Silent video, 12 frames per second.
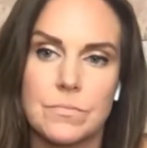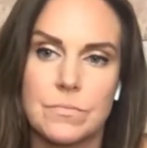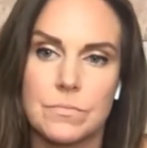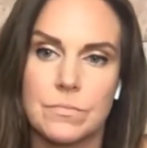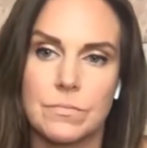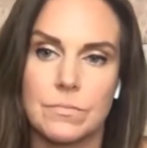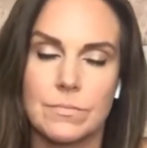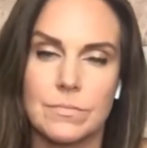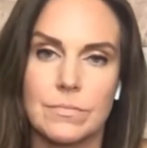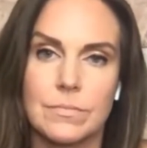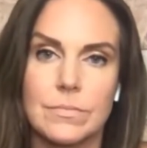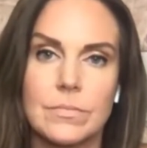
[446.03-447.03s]

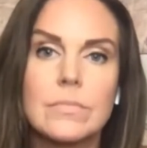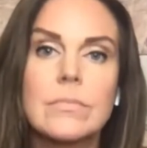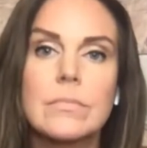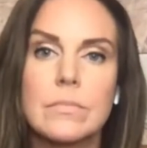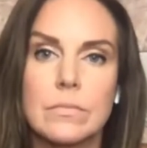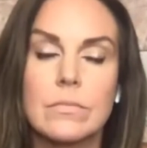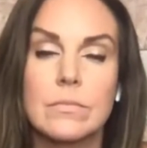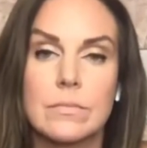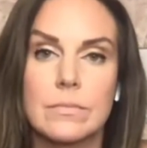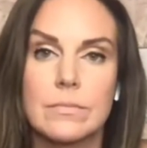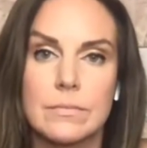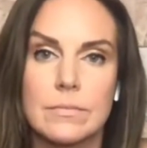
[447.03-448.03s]

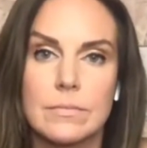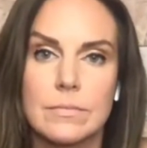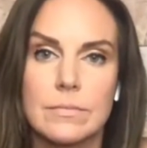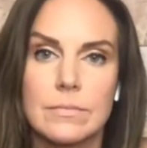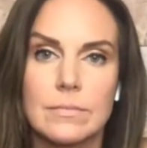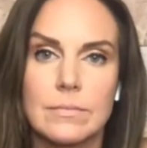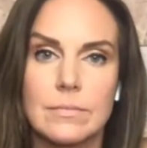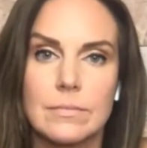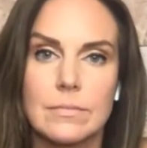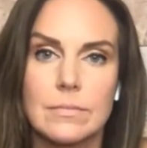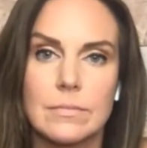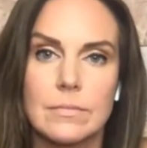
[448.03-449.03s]

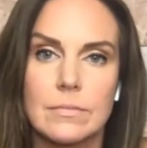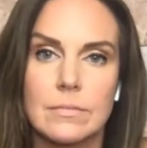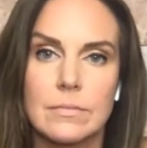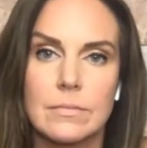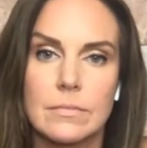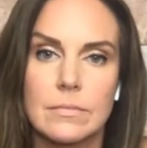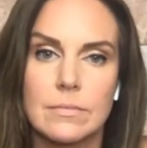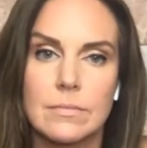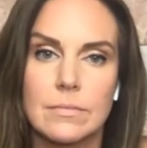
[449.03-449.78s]
[no speech]